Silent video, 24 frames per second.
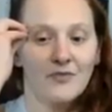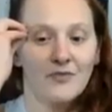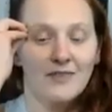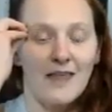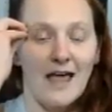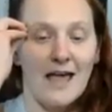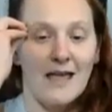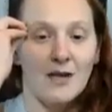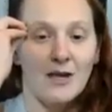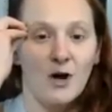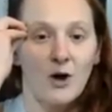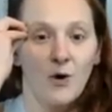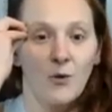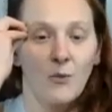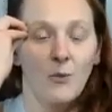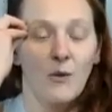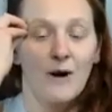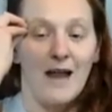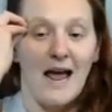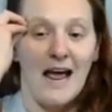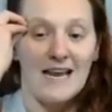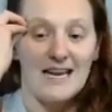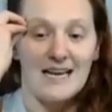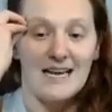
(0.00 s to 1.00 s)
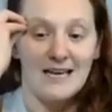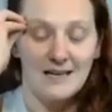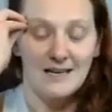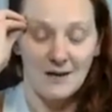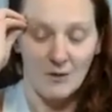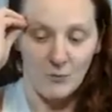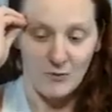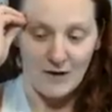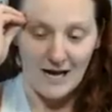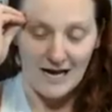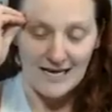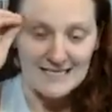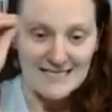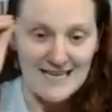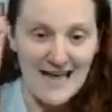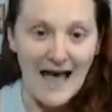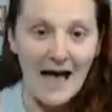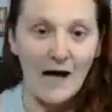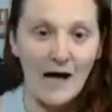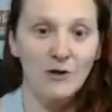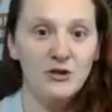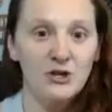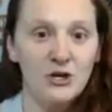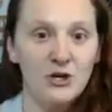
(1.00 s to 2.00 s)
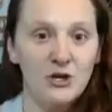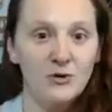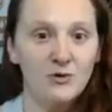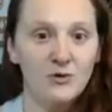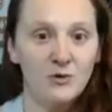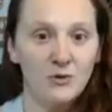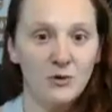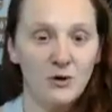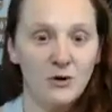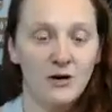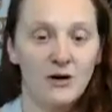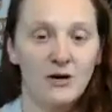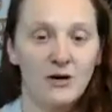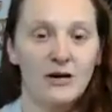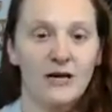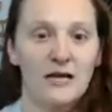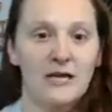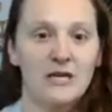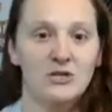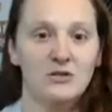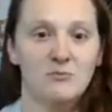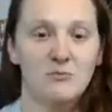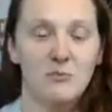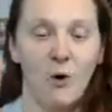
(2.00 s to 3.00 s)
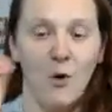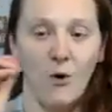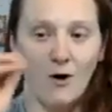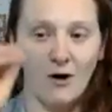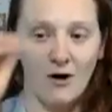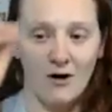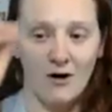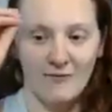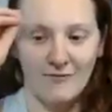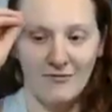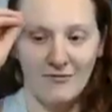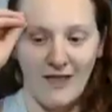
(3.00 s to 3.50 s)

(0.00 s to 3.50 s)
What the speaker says: like when I tell you is more of